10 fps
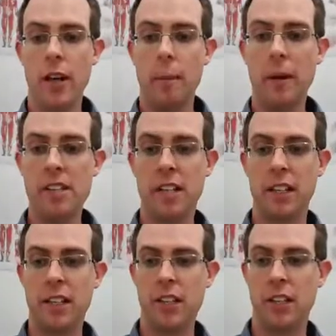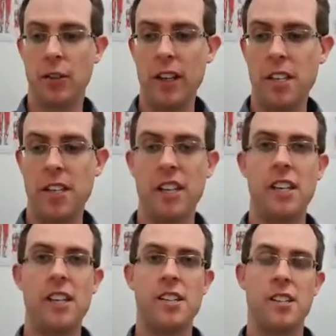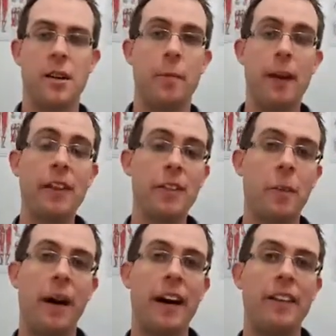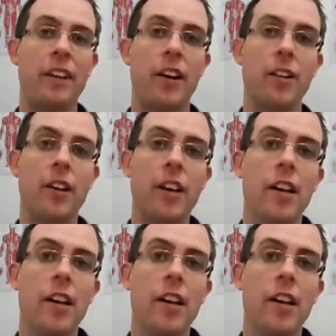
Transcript: Basically, the greatest thing is about the pain though,